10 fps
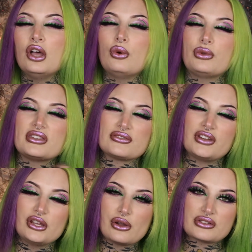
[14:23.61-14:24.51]
When this
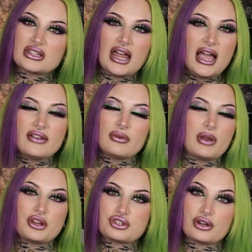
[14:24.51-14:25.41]
video goes live, I'm
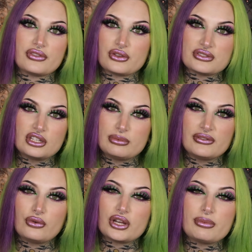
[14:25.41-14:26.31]
not sure if they'll still be
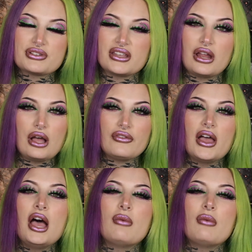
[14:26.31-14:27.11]
40% off,